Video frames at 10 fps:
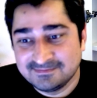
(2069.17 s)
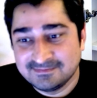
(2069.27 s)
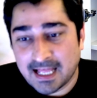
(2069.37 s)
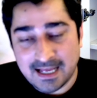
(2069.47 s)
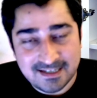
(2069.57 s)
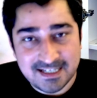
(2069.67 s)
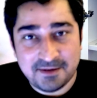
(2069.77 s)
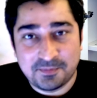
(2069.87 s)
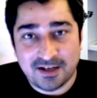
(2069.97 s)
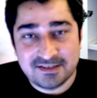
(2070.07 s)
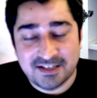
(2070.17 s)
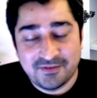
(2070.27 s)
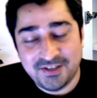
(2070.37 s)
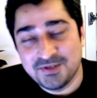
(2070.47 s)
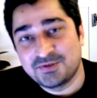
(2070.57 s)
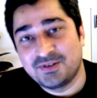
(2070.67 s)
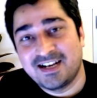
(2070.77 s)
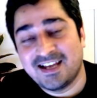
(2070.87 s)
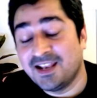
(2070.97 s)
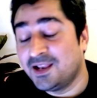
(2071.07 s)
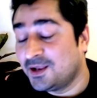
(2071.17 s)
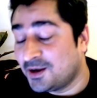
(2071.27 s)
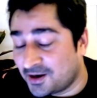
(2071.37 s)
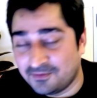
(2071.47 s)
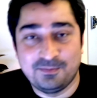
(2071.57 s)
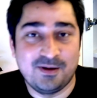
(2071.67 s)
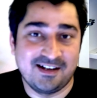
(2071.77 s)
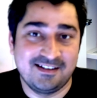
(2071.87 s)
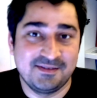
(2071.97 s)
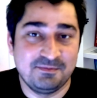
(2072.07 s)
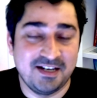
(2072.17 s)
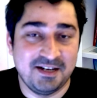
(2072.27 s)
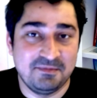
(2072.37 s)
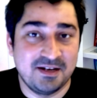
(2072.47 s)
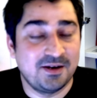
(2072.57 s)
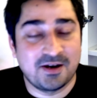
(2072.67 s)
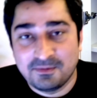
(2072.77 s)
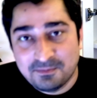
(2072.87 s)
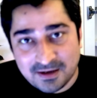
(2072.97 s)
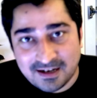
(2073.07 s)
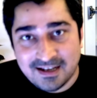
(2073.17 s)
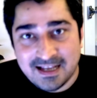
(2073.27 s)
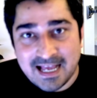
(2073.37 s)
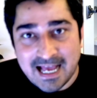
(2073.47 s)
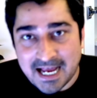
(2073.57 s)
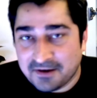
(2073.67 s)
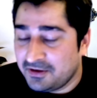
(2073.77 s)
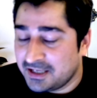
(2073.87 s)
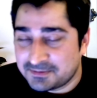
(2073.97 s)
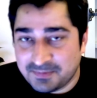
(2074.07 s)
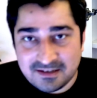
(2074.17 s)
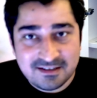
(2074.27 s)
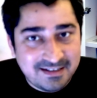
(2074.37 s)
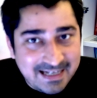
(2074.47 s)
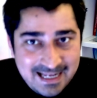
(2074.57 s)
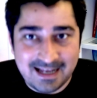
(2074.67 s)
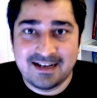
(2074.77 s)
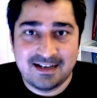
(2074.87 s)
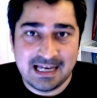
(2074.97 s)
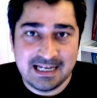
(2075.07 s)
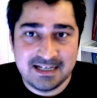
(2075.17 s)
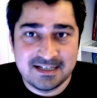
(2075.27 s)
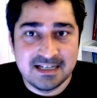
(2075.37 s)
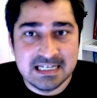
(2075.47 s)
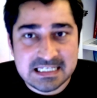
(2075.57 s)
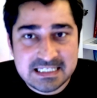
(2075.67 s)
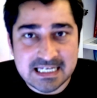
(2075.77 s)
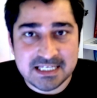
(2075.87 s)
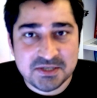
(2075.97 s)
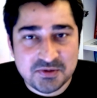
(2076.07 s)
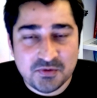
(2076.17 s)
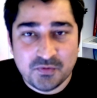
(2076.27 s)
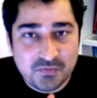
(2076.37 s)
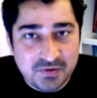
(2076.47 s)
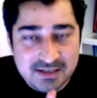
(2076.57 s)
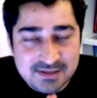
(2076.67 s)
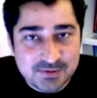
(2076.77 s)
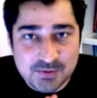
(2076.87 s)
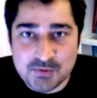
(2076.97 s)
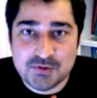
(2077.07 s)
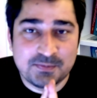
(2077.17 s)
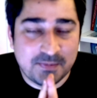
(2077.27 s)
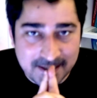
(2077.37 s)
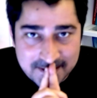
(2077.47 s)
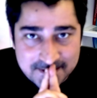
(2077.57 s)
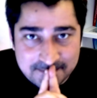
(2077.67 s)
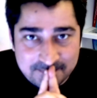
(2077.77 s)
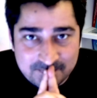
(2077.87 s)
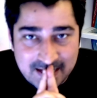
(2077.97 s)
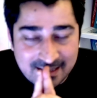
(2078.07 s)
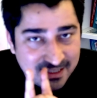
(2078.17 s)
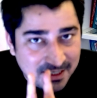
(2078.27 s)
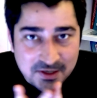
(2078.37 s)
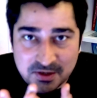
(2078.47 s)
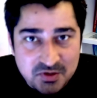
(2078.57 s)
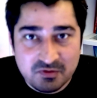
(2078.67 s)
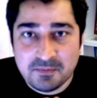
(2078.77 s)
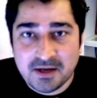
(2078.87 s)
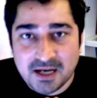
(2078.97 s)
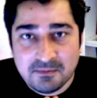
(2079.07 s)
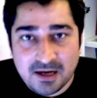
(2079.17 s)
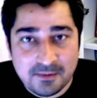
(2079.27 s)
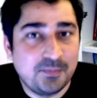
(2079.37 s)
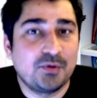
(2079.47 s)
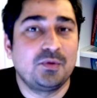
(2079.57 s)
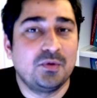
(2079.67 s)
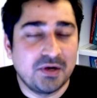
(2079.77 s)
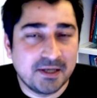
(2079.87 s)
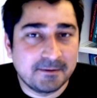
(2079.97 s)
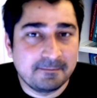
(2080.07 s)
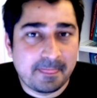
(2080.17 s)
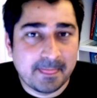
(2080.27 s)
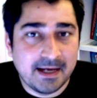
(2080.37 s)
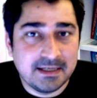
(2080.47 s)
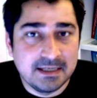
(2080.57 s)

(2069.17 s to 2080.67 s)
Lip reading: And in production, we used to get a lot of bug. Believe me, a lot of bug. And we spend day and night just to fix those bugs. And then you will become a pro coder. right?